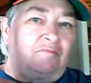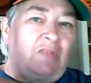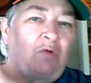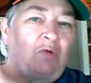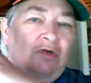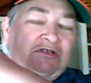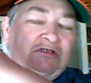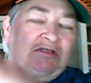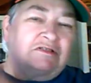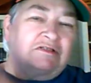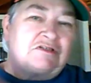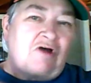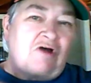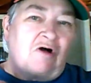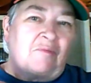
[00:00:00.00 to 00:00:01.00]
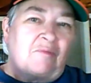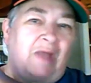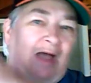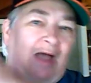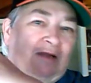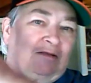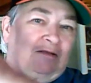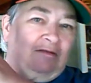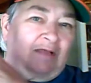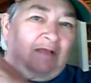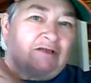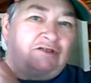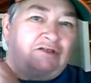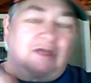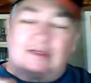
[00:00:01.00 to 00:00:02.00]
whereas this is all matte and then
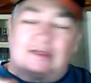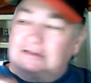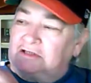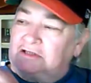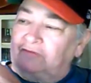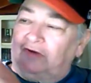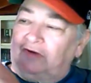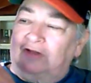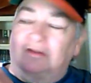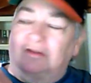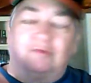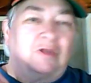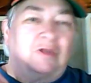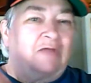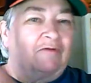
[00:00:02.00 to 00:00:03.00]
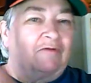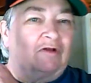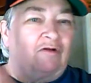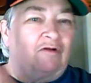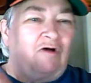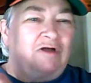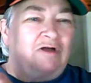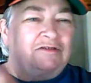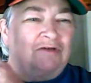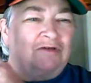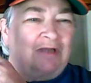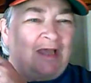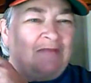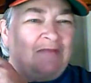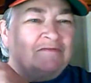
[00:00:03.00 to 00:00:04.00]
that's shiny silver, and then we have a gloss or a
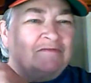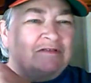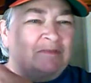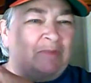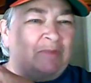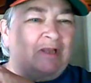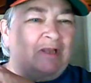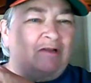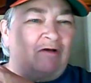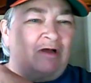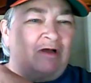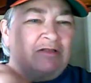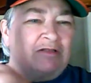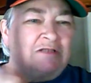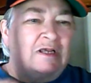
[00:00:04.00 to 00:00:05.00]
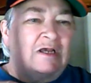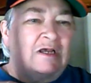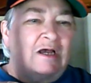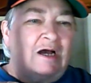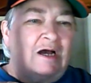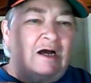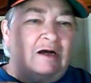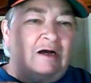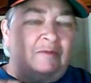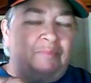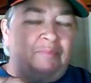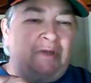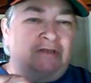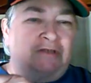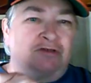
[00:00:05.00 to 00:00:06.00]
kind of semi-gloss
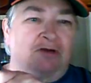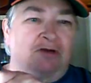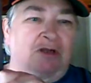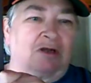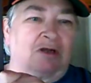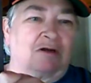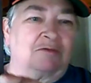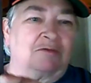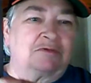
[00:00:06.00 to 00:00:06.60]
picture here.